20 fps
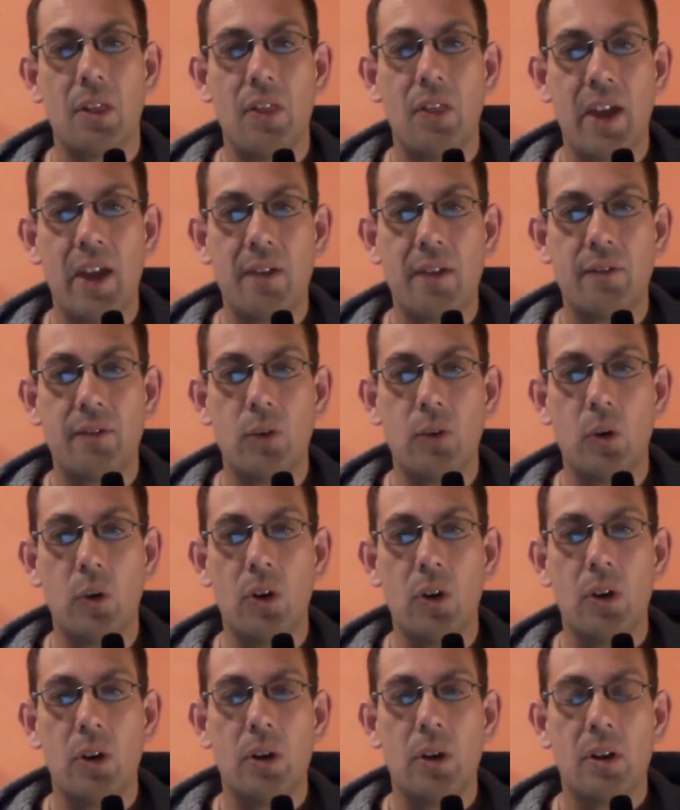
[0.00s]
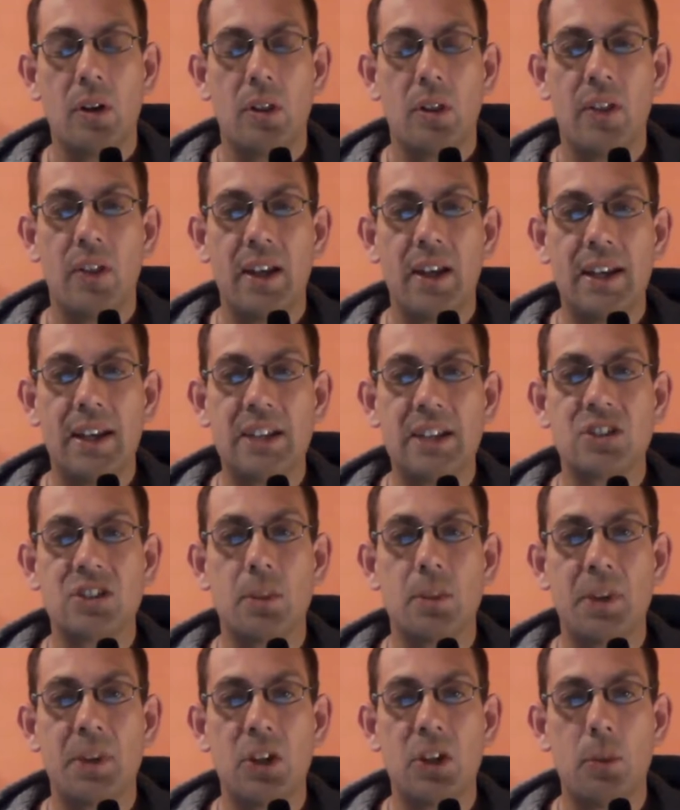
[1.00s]
Therefore, there needs
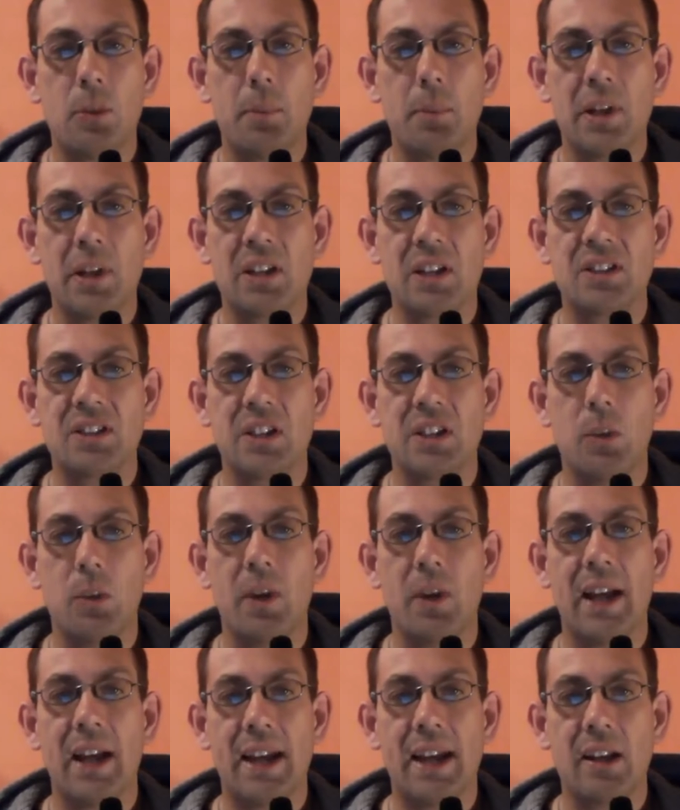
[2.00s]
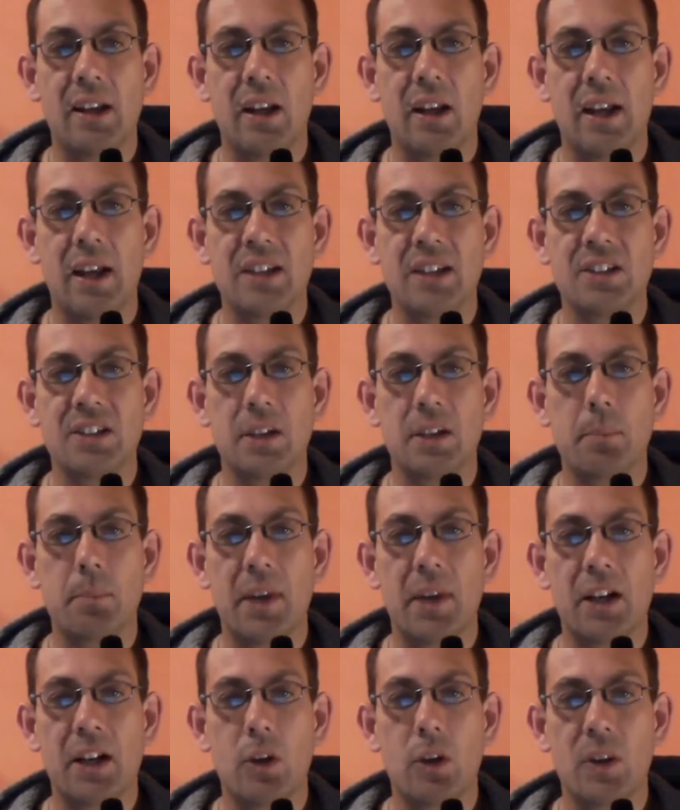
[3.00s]
to be humility when analyzing
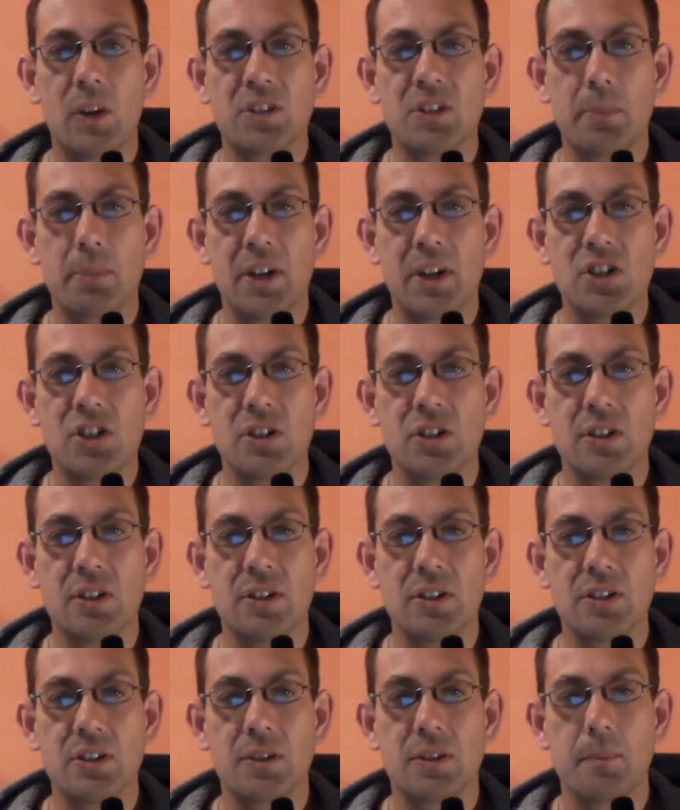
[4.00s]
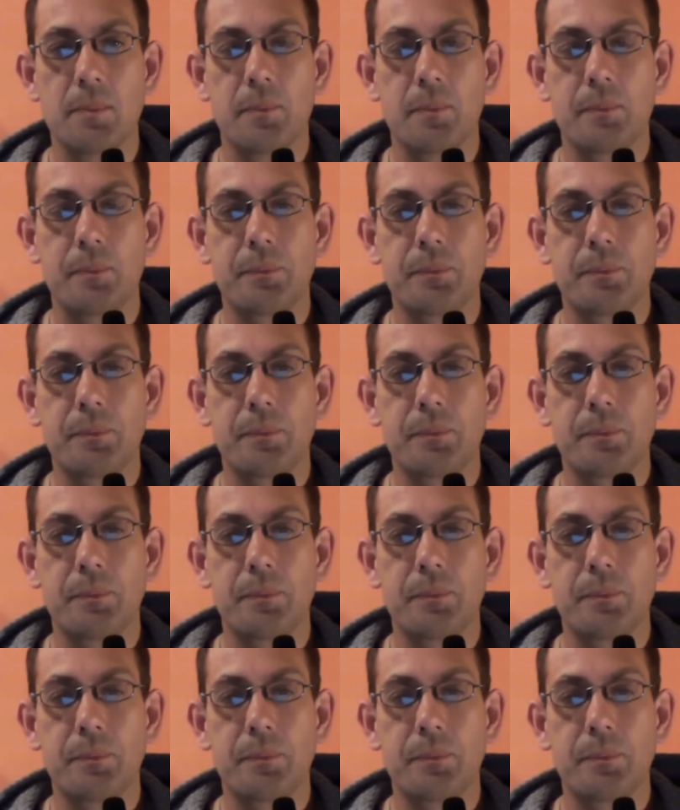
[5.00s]
microexpressions.